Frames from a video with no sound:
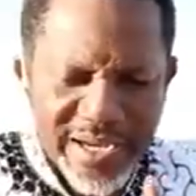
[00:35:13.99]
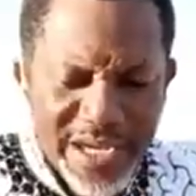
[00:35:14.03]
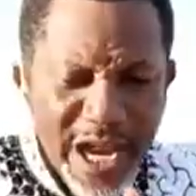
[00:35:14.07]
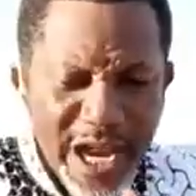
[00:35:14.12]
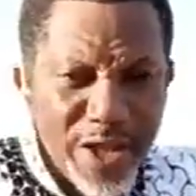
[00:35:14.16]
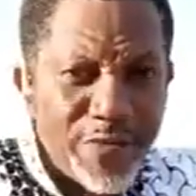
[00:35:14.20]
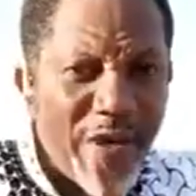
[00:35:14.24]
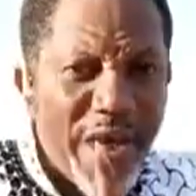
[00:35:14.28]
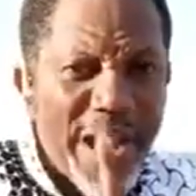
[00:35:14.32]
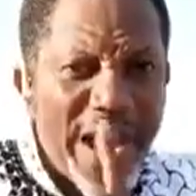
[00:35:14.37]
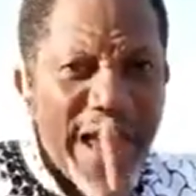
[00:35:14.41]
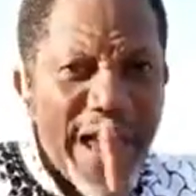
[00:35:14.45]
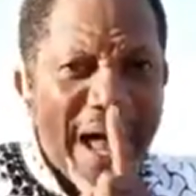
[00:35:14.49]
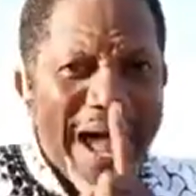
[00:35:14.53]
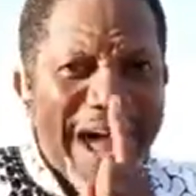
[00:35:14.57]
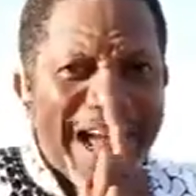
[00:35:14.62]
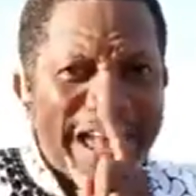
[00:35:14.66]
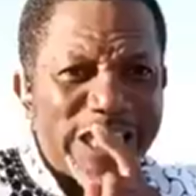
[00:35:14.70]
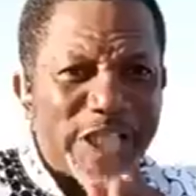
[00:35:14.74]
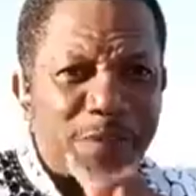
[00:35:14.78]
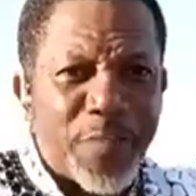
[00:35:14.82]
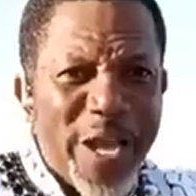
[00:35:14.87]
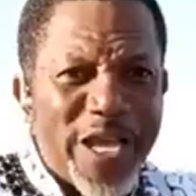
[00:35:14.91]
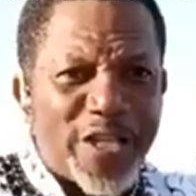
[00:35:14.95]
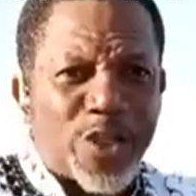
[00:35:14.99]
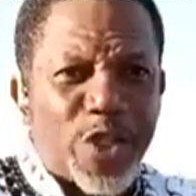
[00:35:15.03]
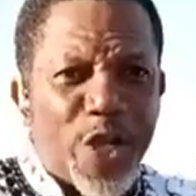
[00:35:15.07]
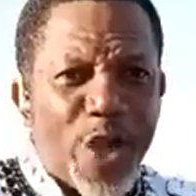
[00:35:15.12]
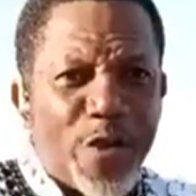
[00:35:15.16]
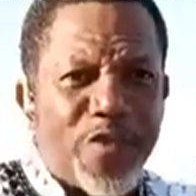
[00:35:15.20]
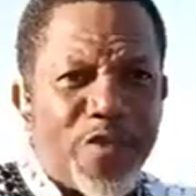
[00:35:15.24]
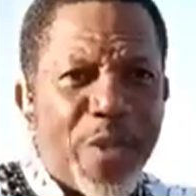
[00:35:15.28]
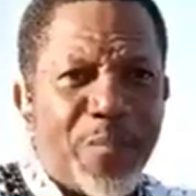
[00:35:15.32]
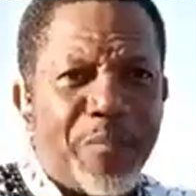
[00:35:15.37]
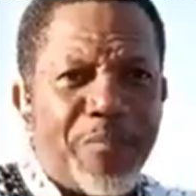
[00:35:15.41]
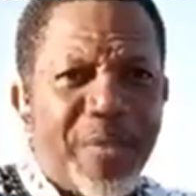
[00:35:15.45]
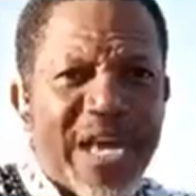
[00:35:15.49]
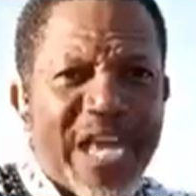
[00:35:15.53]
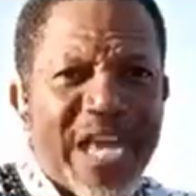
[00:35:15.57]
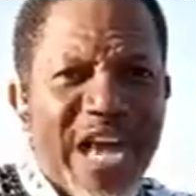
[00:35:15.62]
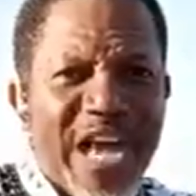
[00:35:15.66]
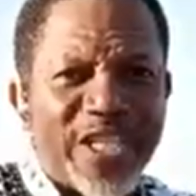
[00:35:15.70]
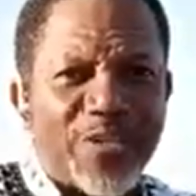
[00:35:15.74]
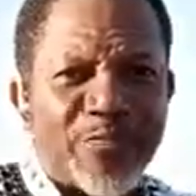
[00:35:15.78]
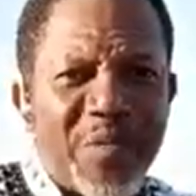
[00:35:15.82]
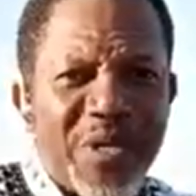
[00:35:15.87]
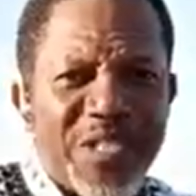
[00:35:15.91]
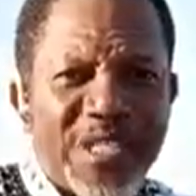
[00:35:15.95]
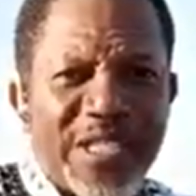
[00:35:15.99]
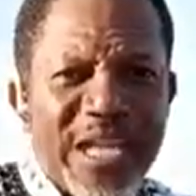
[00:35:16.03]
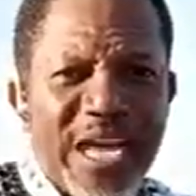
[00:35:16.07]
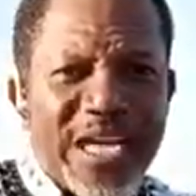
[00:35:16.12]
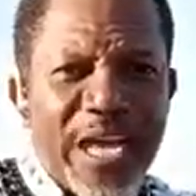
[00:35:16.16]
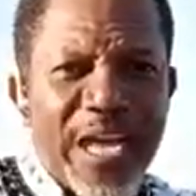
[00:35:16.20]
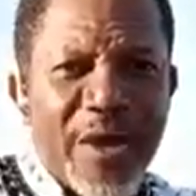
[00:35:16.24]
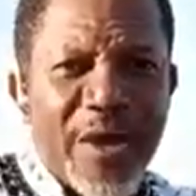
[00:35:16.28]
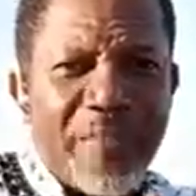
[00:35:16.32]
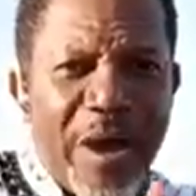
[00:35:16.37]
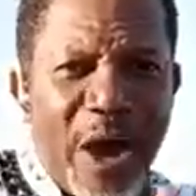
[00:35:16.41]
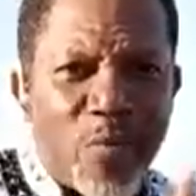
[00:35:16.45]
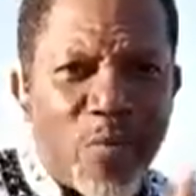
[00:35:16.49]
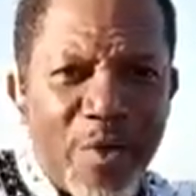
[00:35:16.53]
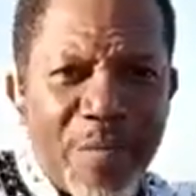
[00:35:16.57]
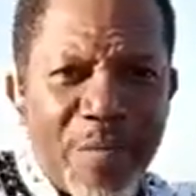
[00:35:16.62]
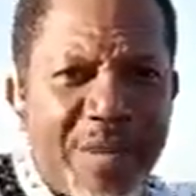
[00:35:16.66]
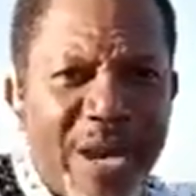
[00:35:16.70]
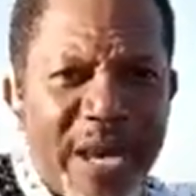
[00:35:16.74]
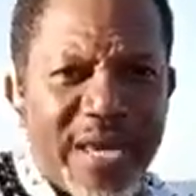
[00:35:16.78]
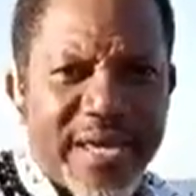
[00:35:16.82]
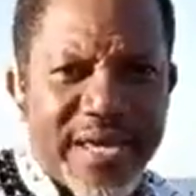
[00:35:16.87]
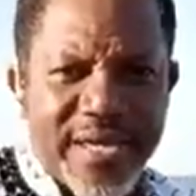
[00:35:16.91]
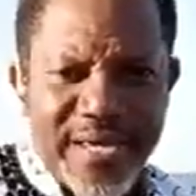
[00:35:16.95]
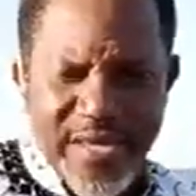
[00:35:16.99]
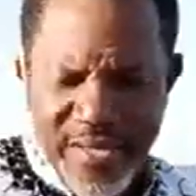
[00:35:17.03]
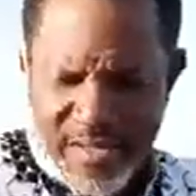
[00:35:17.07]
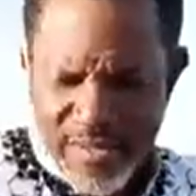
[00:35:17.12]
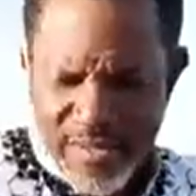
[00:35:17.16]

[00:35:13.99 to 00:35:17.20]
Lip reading: This very aspect of the biggest mistake a man will make.